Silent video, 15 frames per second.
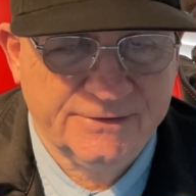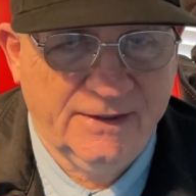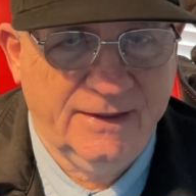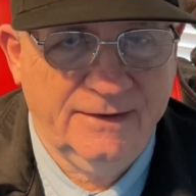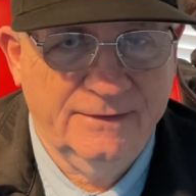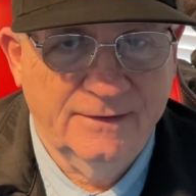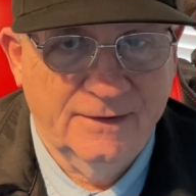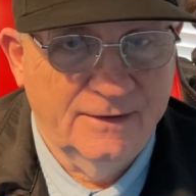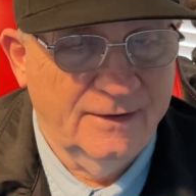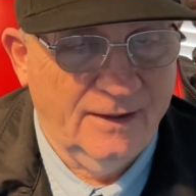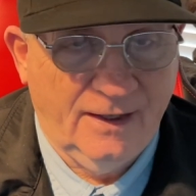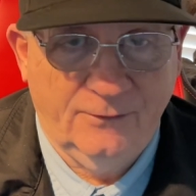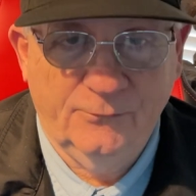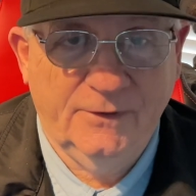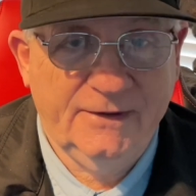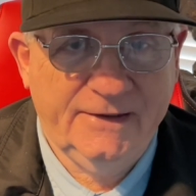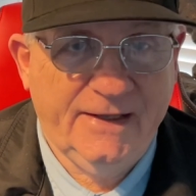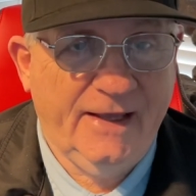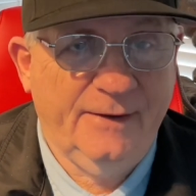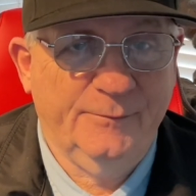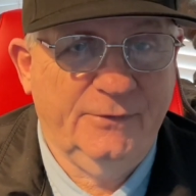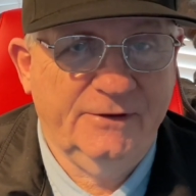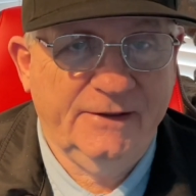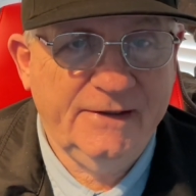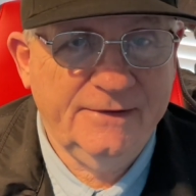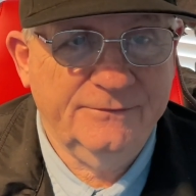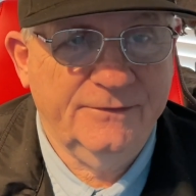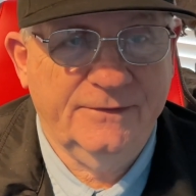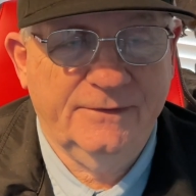I really can't believe